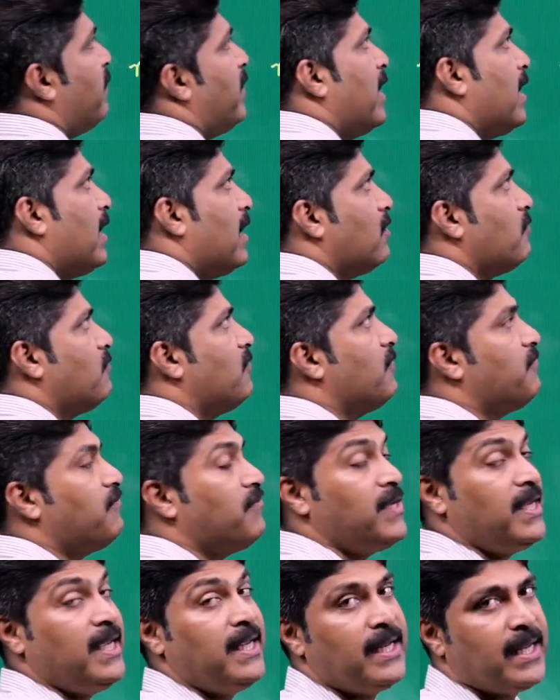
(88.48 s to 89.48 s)
we have
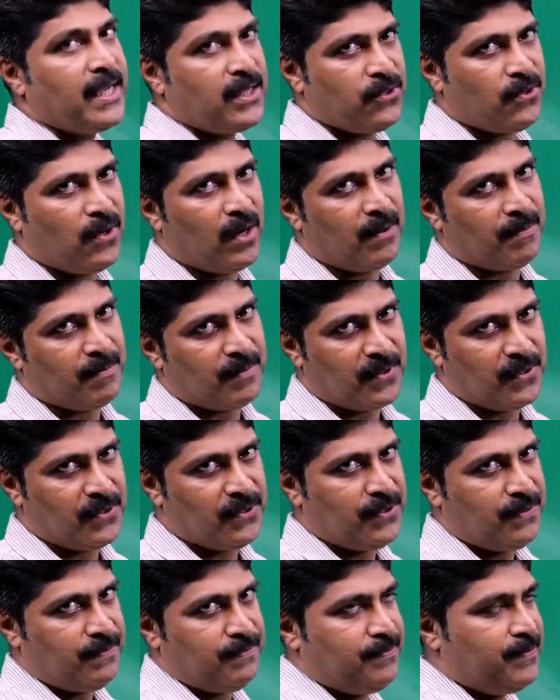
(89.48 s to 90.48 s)
50 natural
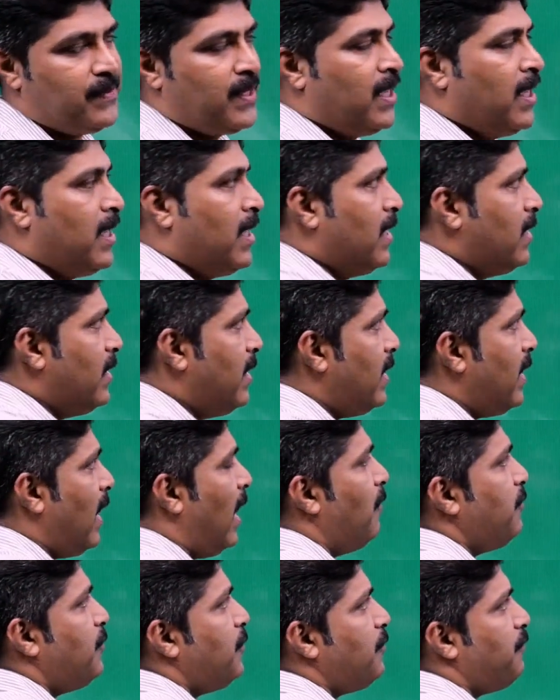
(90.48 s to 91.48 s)
numbers. Then
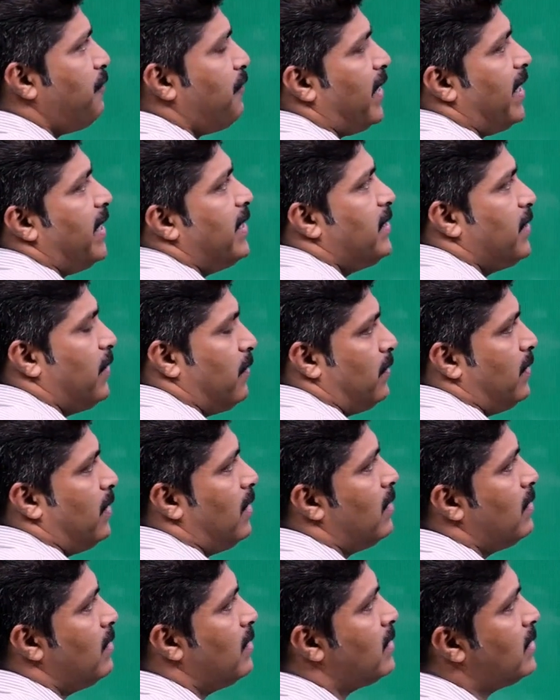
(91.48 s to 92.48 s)
how to find out
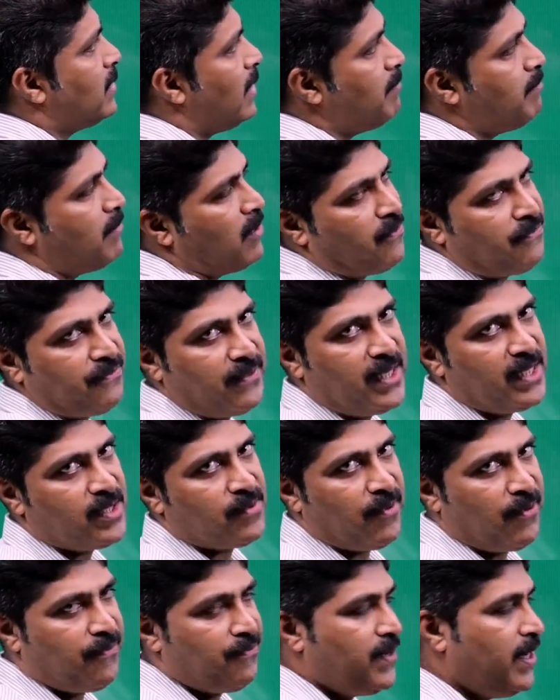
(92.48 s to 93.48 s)
the sum of these
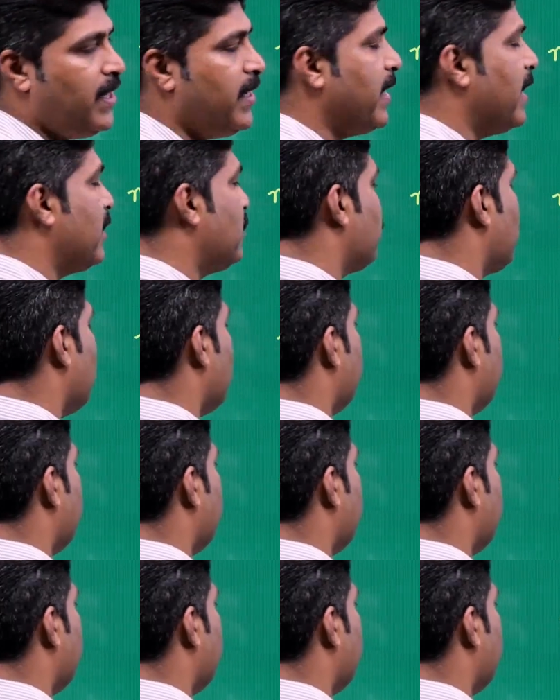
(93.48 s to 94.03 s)
50 natural